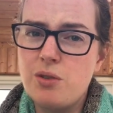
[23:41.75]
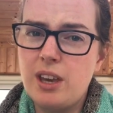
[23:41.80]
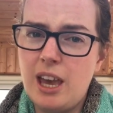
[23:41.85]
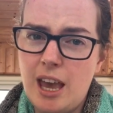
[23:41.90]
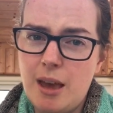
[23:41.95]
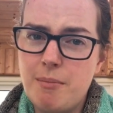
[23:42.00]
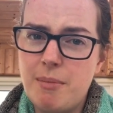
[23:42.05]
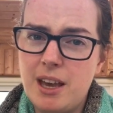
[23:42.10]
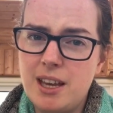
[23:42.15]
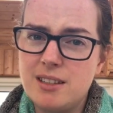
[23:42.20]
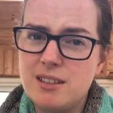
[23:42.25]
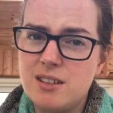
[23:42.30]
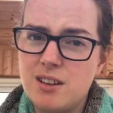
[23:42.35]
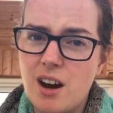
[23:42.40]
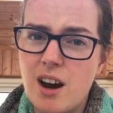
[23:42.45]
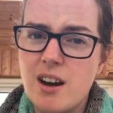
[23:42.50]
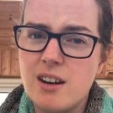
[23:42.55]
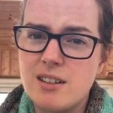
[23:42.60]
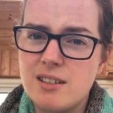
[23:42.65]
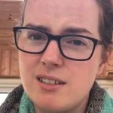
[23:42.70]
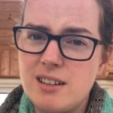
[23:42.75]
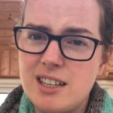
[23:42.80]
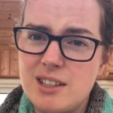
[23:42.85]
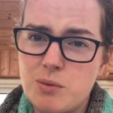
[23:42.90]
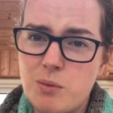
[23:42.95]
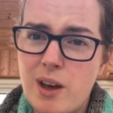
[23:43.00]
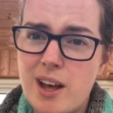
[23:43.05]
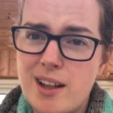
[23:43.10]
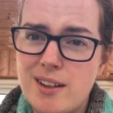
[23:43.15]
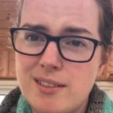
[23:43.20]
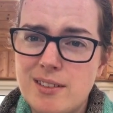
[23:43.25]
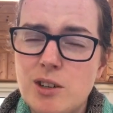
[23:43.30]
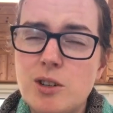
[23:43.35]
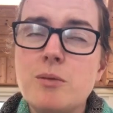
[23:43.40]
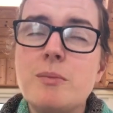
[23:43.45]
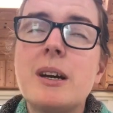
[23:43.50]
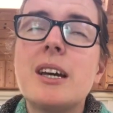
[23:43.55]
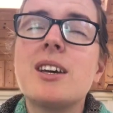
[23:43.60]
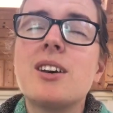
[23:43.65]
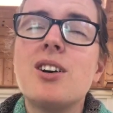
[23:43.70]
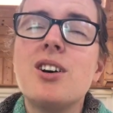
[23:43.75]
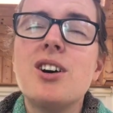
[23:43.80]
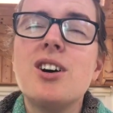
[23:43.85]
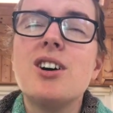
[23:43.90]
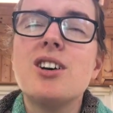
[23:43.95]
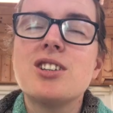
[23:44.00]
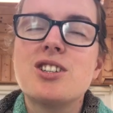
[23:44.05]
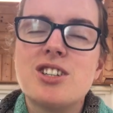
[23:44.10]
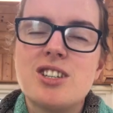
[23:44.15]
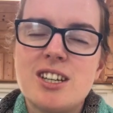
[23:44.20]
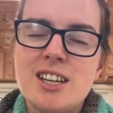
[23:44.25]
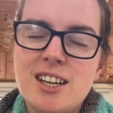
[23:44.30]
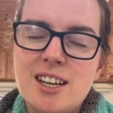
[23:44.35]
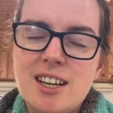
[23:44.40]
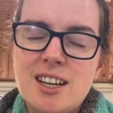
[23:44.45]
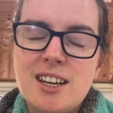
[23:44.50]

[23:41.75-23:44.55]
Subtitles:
UK-based yarn as well. Oh my gosh.